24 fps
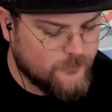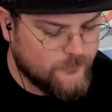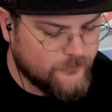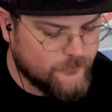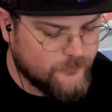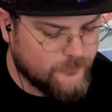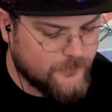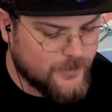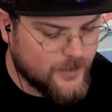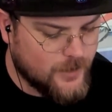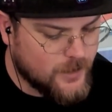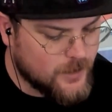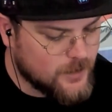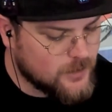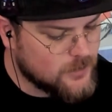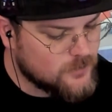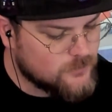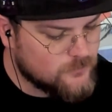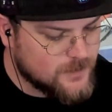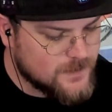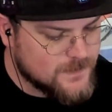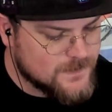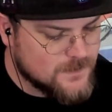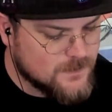very good
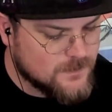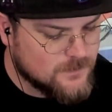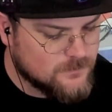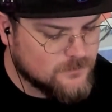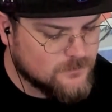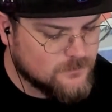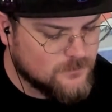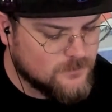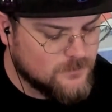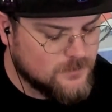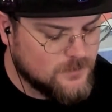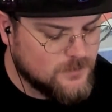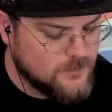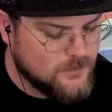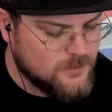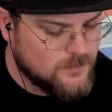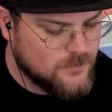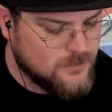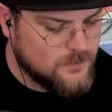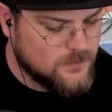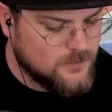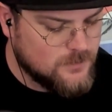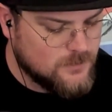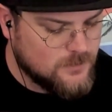reason
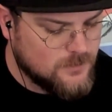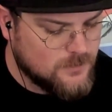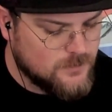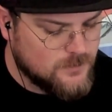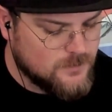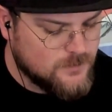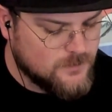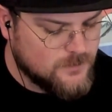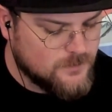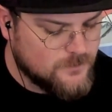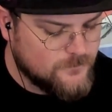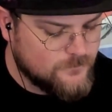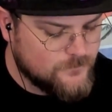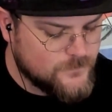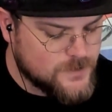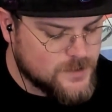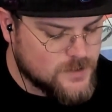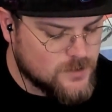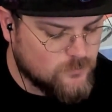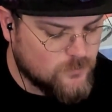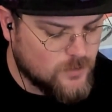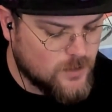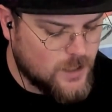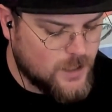
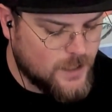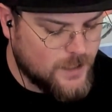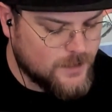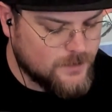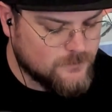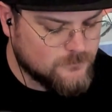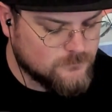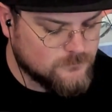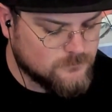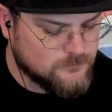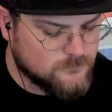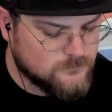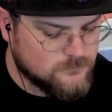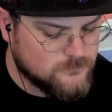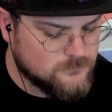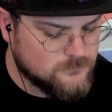to run